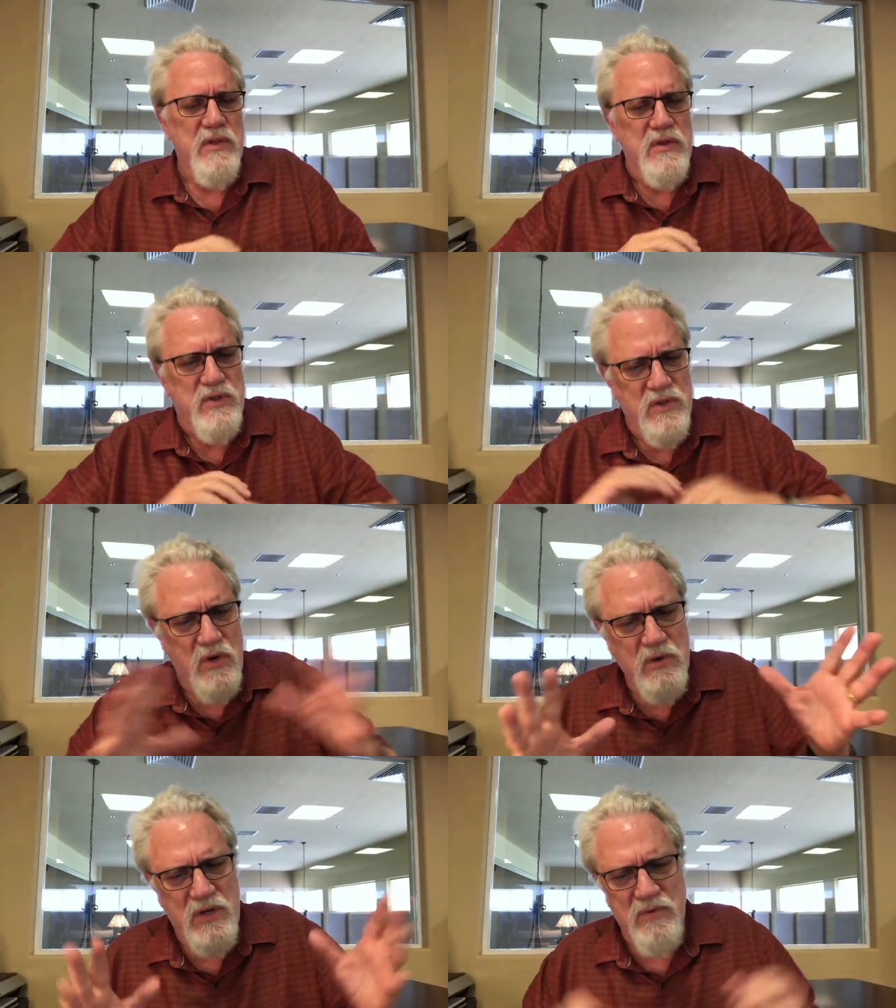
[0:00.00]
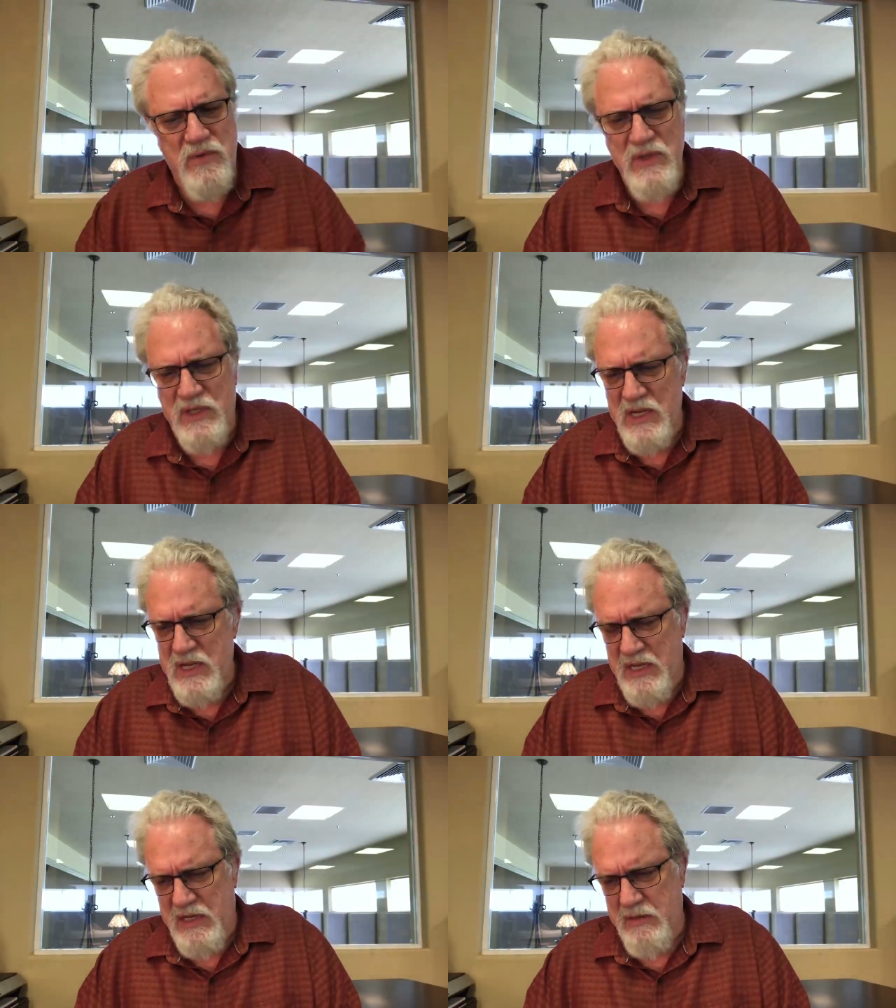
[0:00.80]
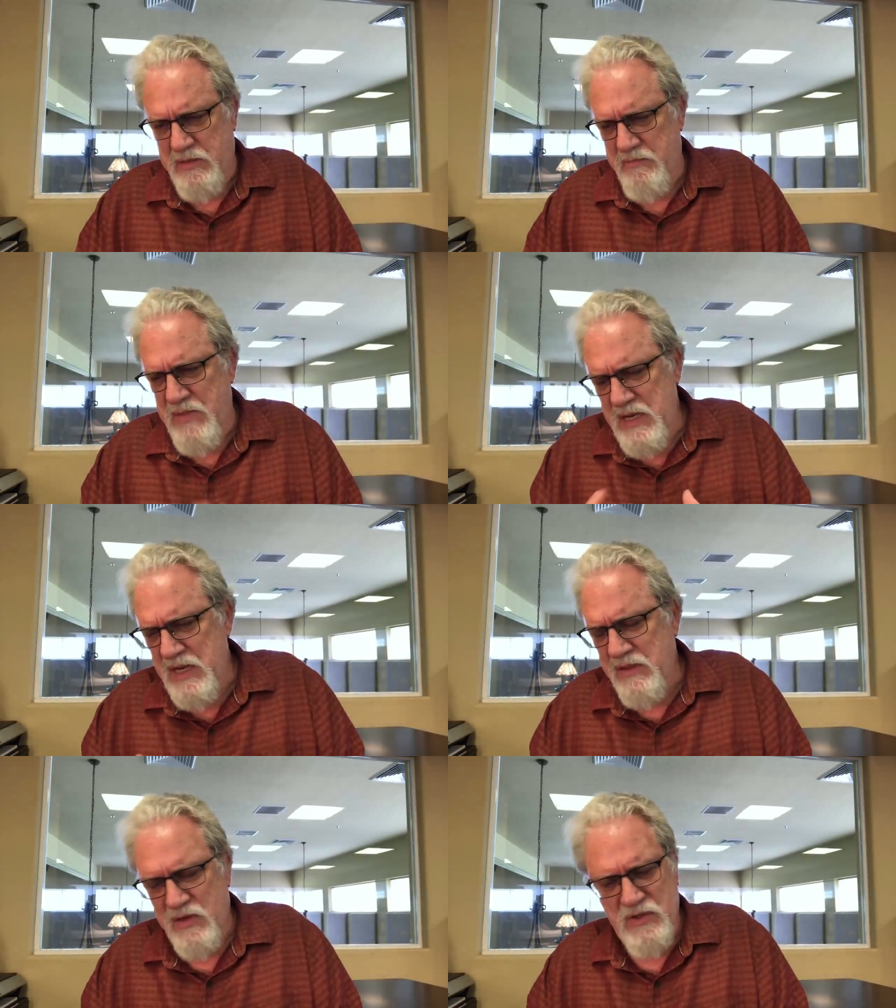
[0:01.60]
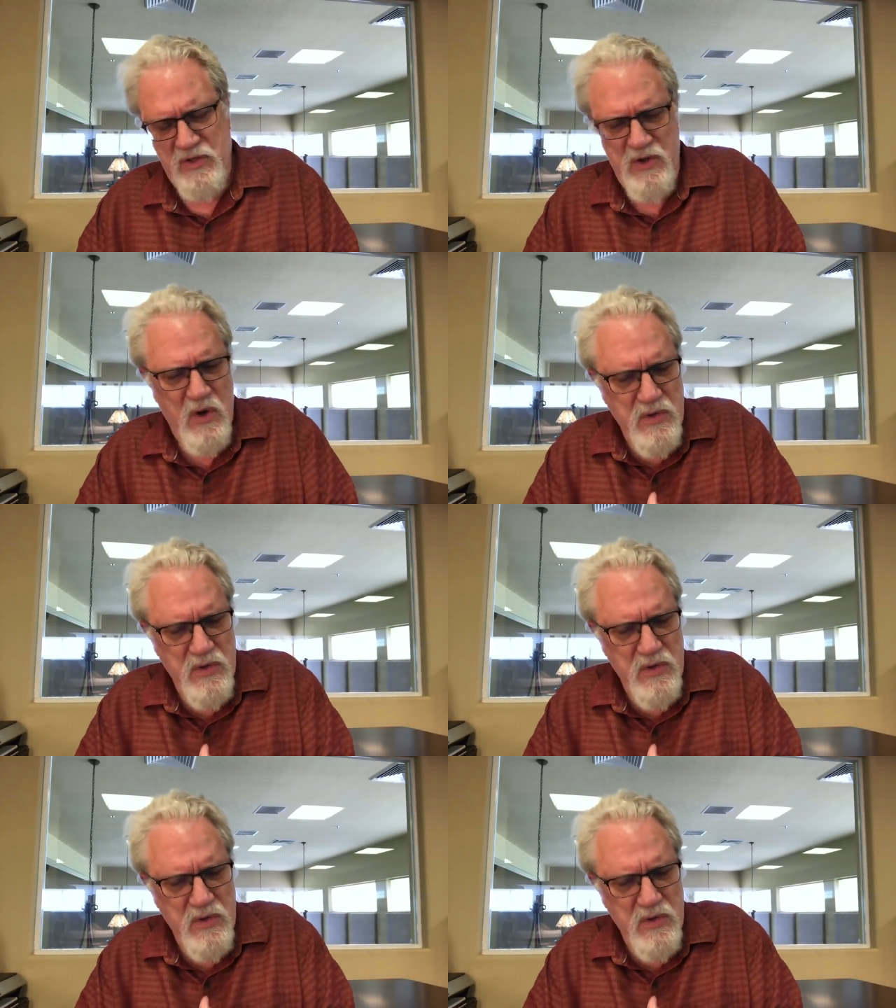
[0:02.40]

there's no difference in meaning, there's no